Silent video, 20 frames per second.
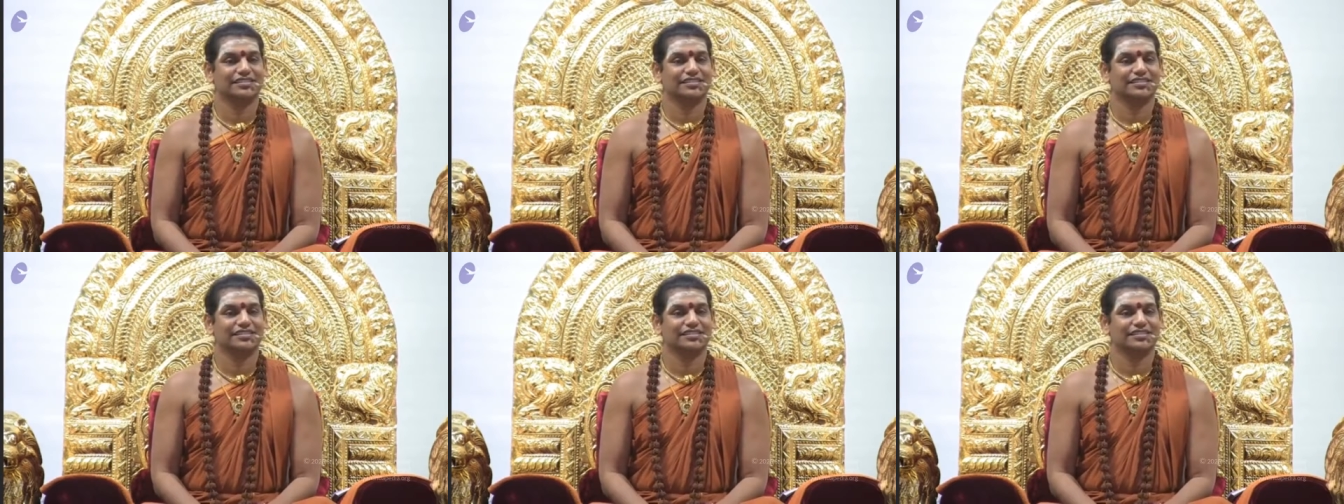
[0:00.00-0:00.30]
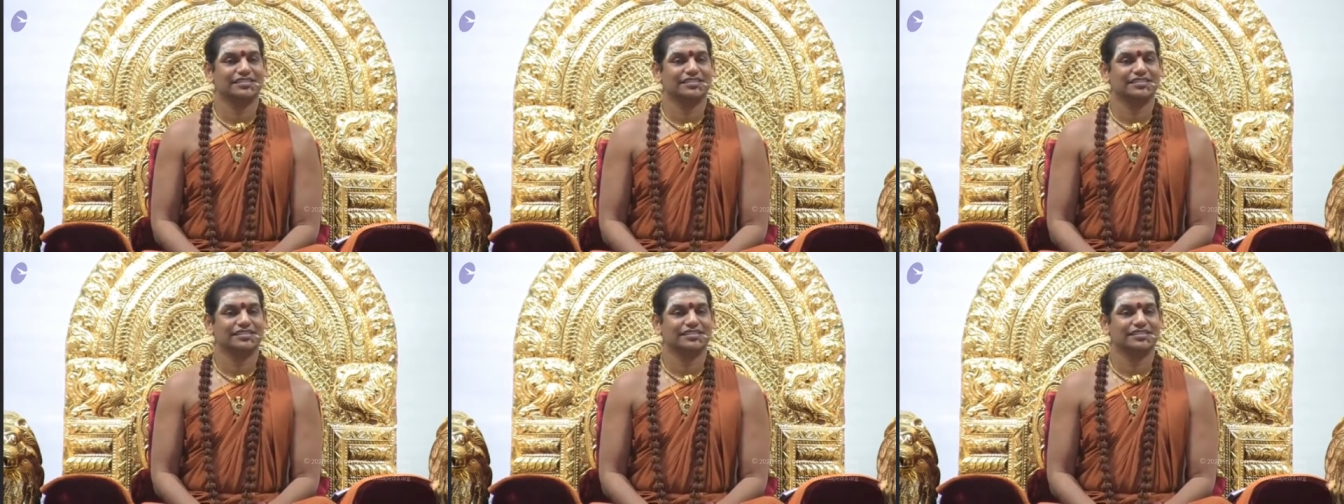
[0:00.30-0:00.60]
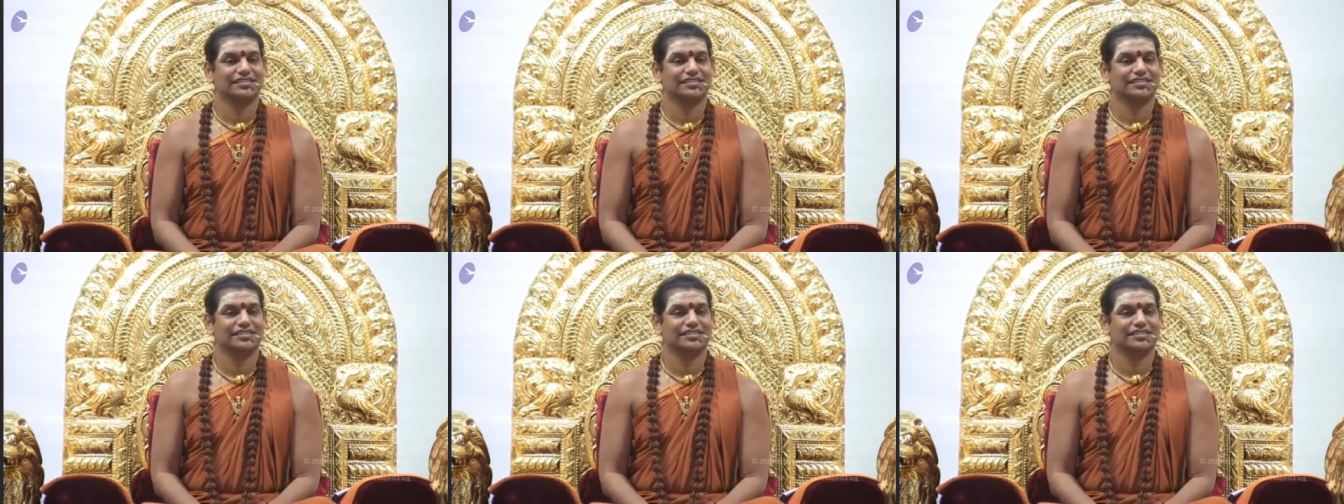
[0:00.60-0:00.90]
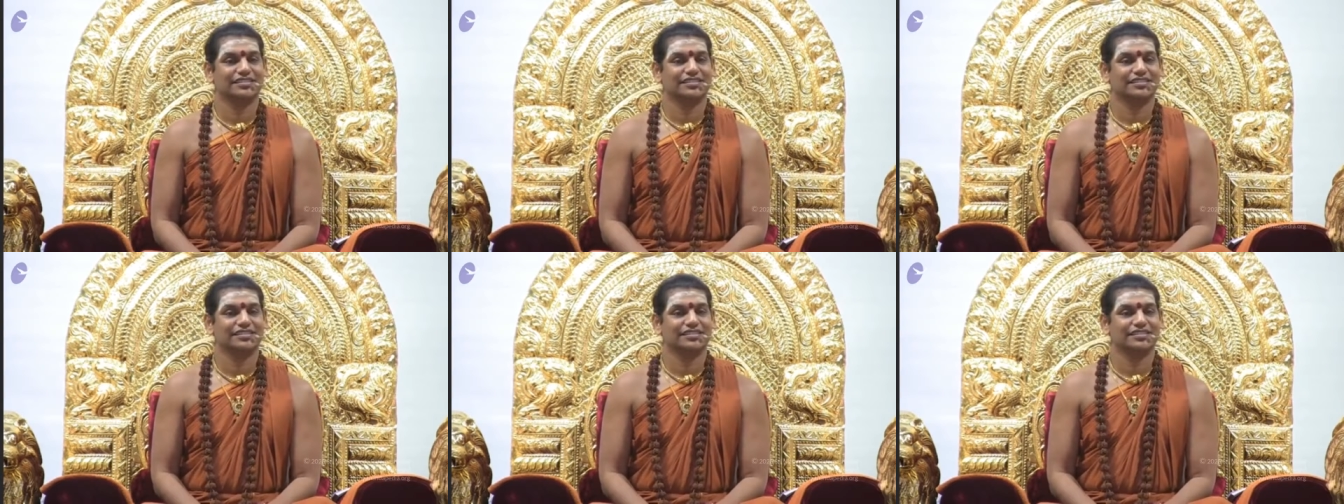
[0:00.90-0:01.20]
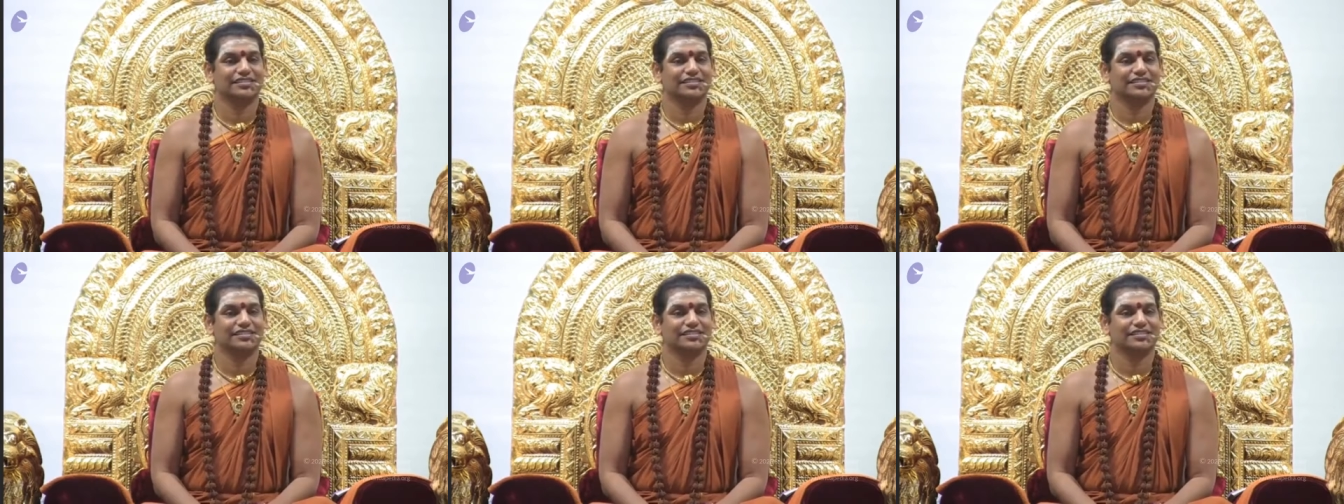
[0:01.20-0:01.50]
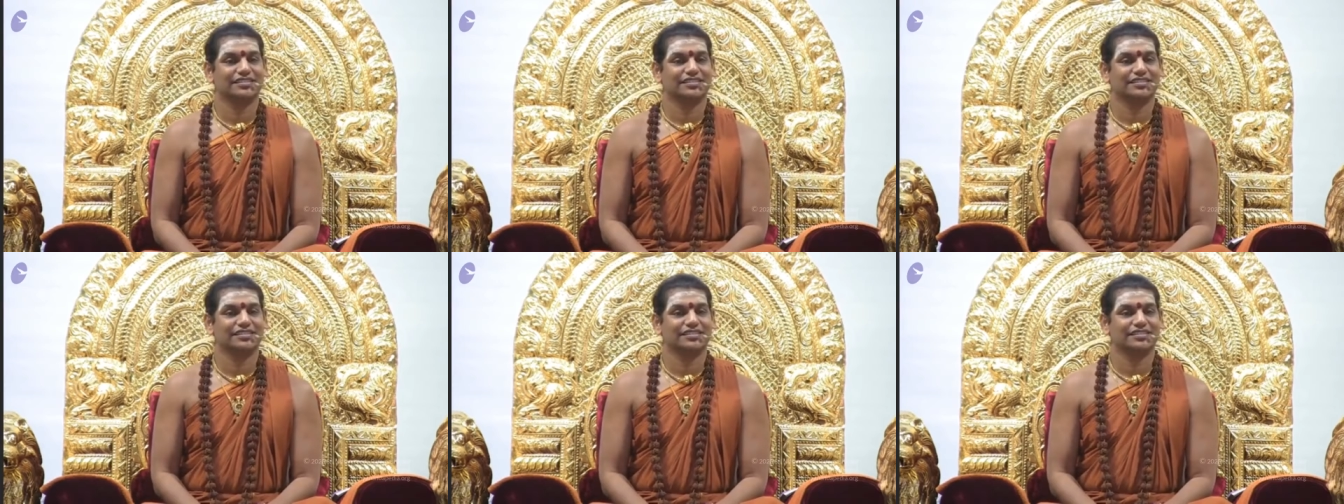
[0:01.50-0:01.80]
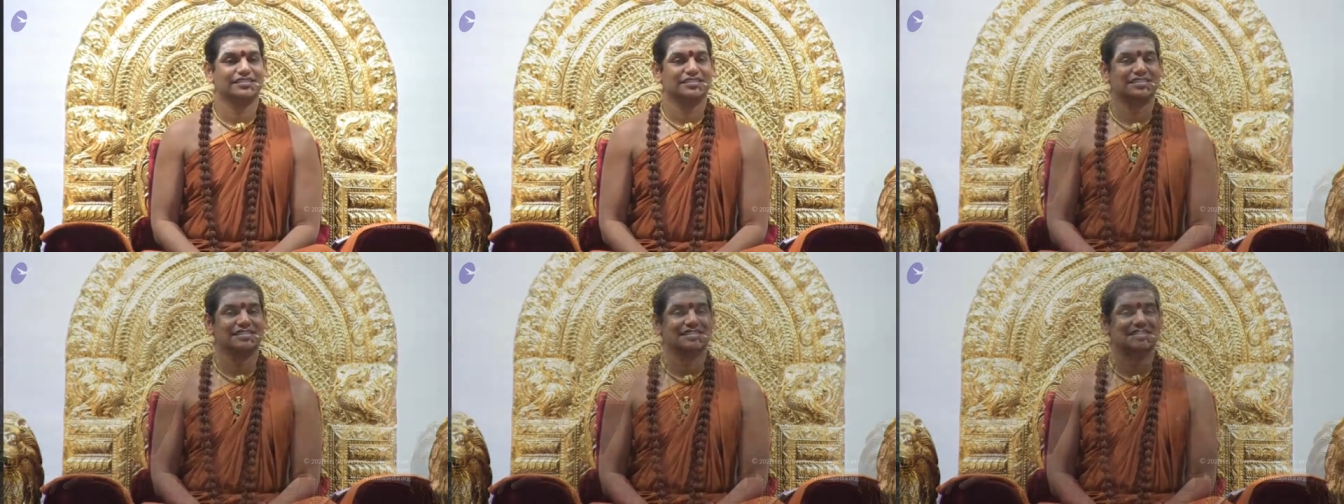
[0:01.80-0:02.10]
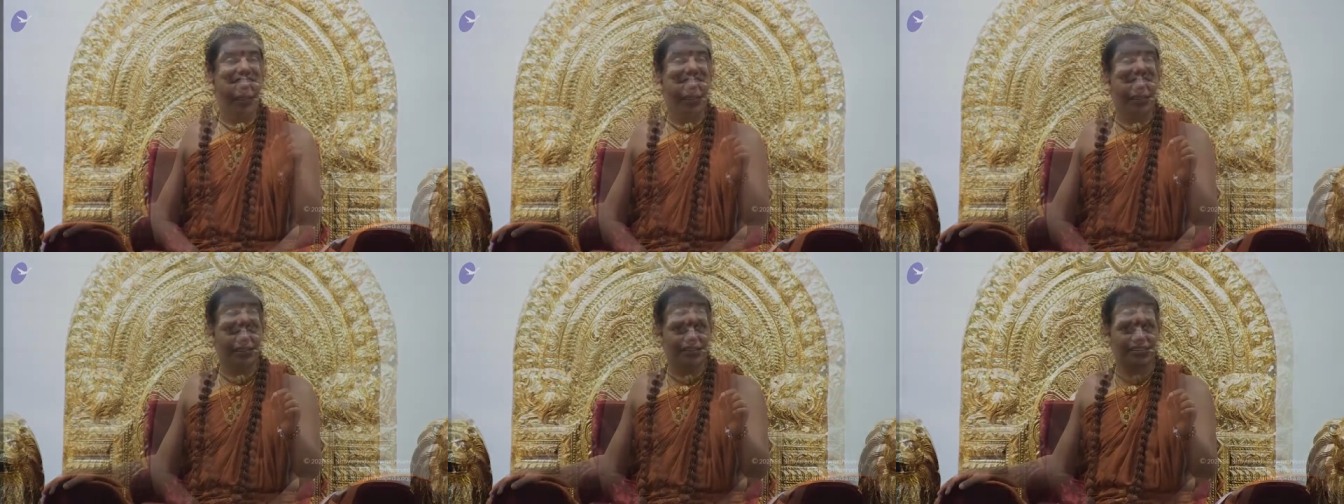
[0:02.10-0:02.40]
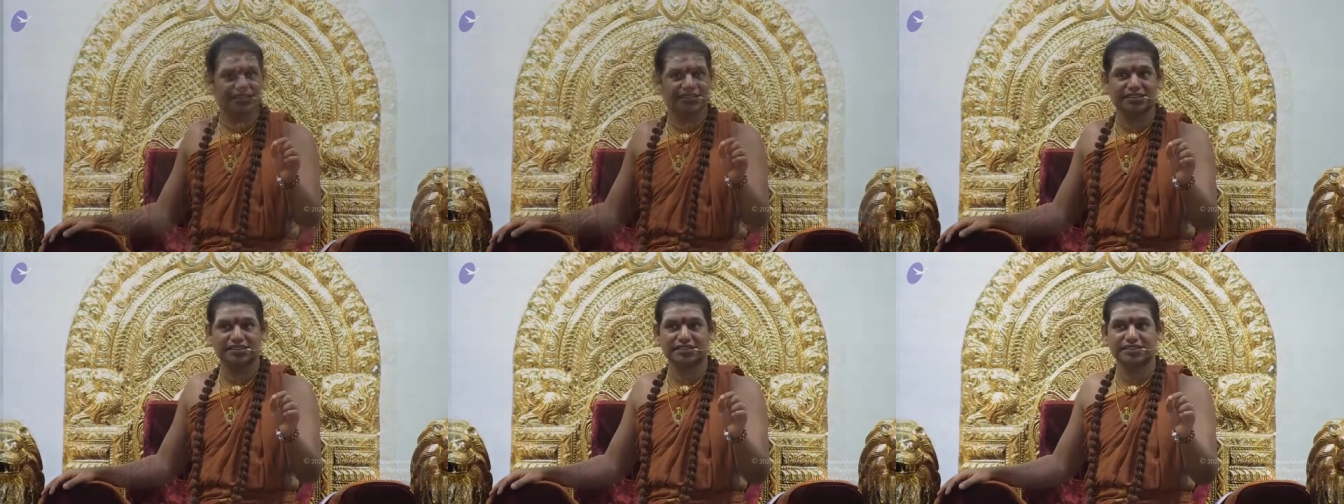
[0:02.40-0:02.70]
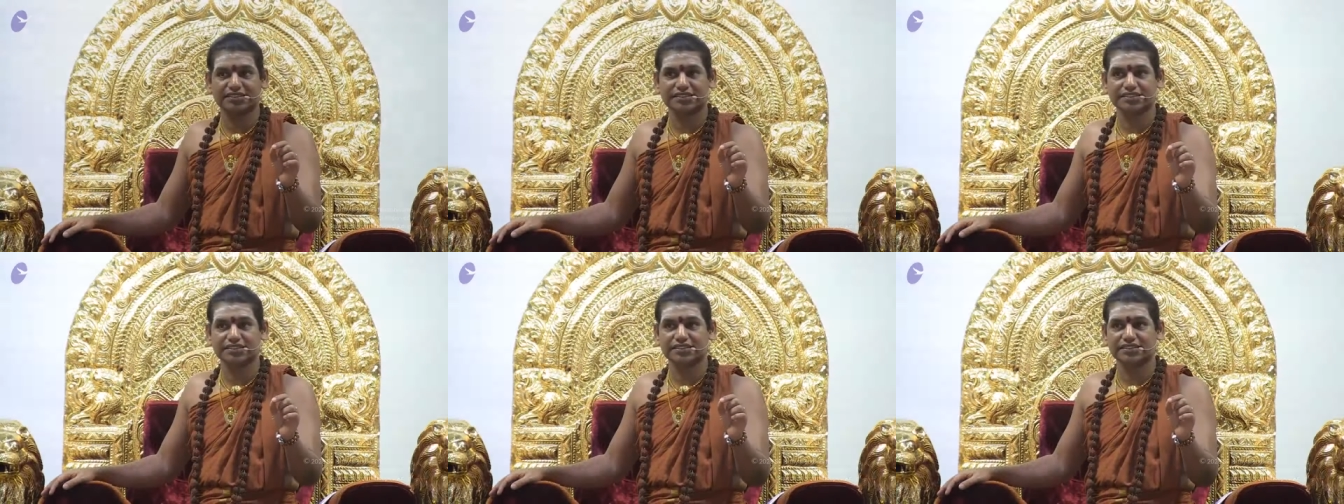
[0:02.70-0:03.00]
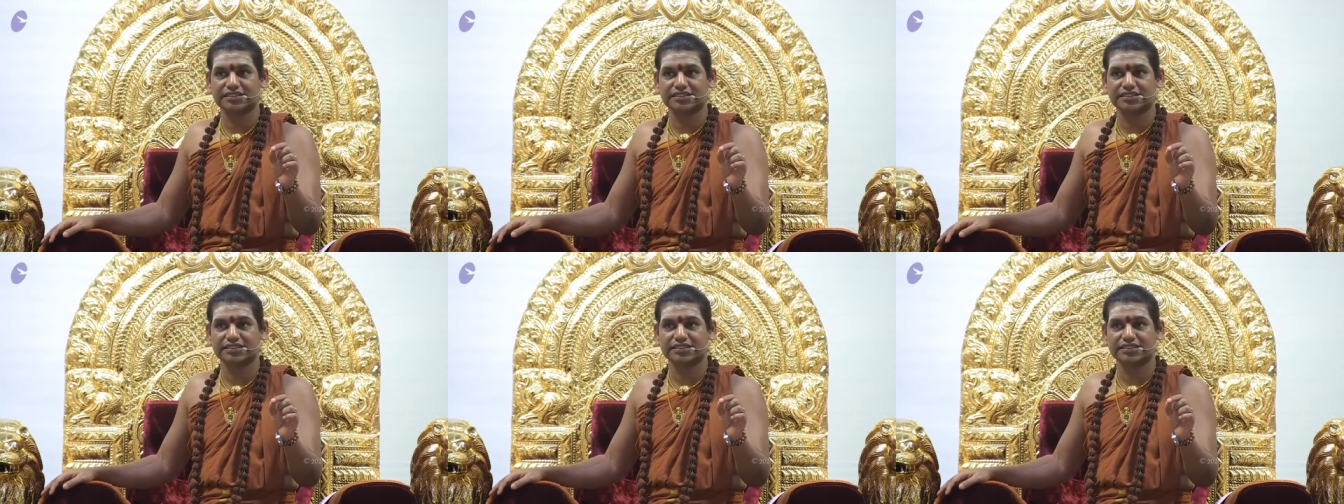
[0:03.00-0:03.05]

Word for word: Even in small things,